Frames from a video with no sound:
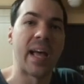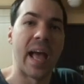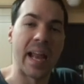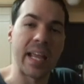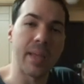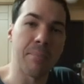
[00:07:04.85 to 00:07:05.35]

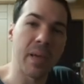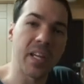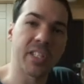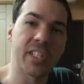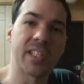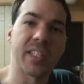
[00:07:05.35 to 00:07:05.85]
and he
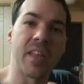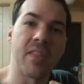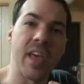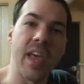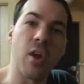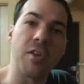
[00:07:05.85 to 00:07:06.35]
mentions that
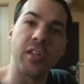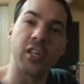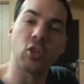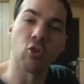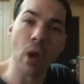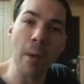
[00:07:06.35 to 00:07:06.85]
they are the
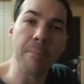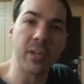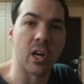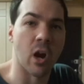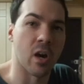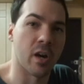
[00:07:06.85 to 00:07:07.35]
trump
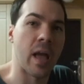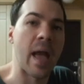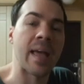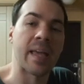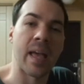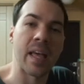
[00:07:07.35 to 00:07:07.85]
card
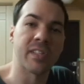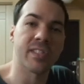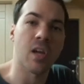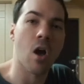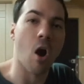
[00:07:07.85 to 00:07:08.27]
against